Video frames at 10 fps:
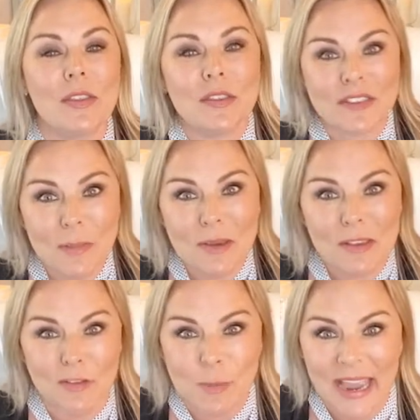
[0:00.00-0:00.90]
the
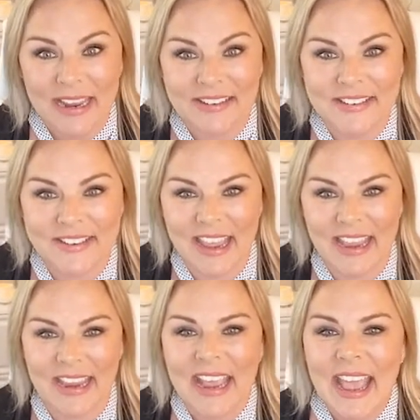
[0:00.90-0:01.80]
stimulus package
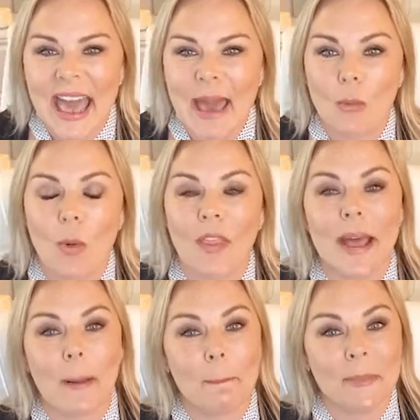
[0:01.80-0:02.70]
today and what
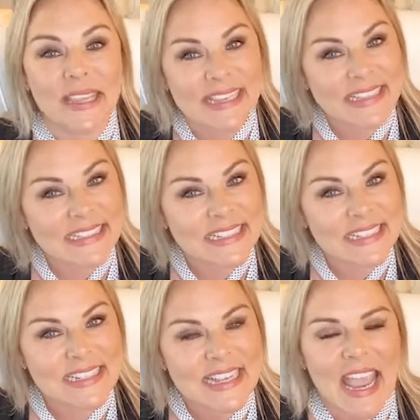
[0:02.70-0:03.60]
that
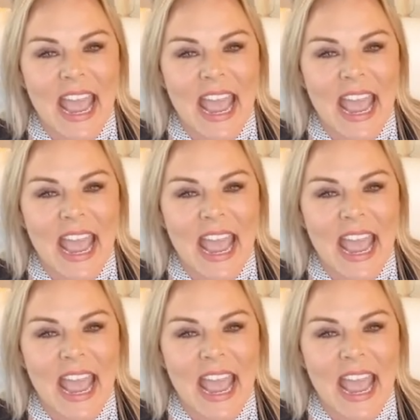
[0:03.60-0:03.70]
means